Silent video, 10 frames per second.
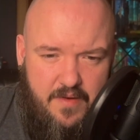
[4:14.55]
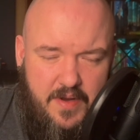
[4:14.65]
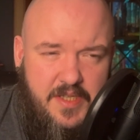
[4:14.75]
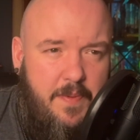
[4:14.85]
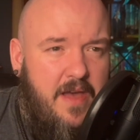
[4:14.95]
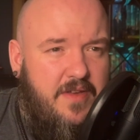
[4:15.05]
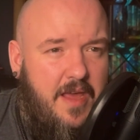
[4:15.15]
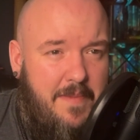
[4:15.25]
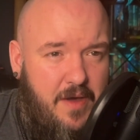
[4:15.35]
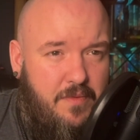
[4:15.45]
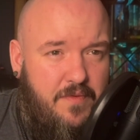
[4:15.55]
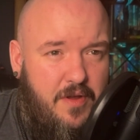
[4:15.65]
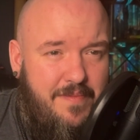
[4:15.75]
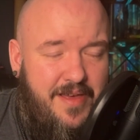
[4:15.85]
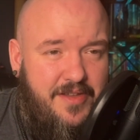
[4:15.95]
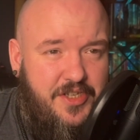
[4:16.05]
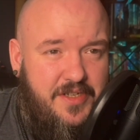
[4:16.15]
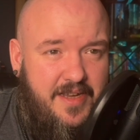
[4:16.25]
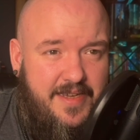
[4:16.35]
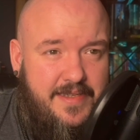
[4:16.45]
Rings of Power came out with no
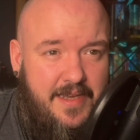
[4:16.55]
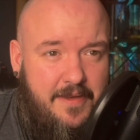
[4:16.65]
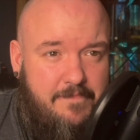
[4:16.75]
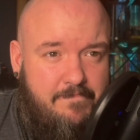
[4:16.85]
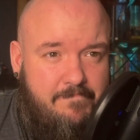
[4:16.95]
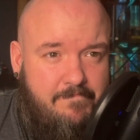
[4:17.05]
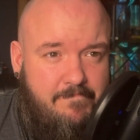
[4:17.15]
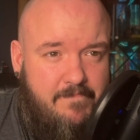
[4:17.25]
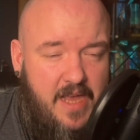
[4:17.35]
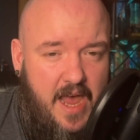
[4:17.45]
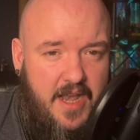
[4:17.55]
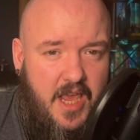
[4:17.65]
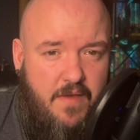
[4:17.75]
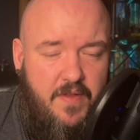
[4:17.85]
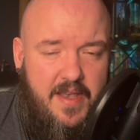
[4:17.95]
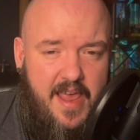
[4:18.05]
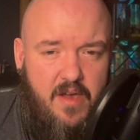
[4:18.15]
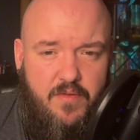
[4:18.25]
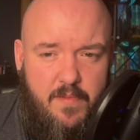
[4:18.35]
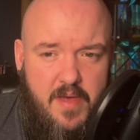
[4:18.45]
merchandising. And even
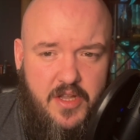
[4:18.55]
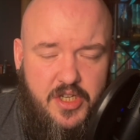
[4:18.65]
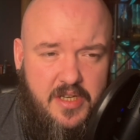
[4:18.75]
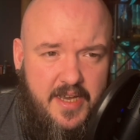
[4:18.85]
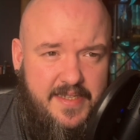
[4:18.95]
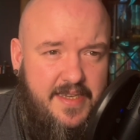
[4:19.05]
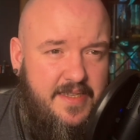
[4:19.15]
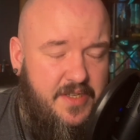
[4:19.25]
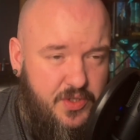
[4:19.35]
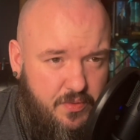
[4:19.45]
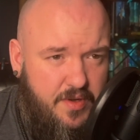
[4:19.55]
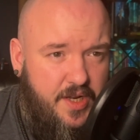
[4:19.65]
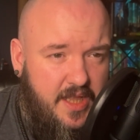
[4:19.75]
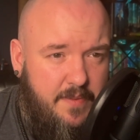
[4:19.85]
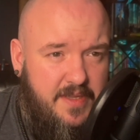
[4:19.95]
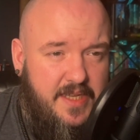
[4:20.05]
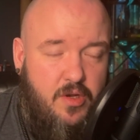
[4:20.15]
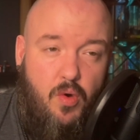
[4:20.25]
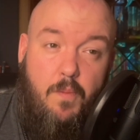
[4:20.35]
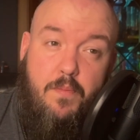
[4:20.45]
now, the merchandising is extraordinarily limited
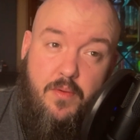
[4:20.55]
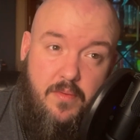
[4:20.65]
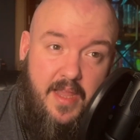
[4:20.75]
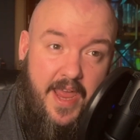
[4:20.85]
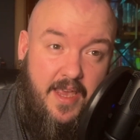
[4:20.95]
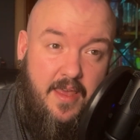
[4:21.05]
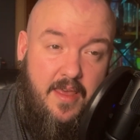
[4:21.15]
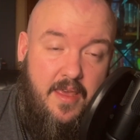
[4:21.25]
or bootleg.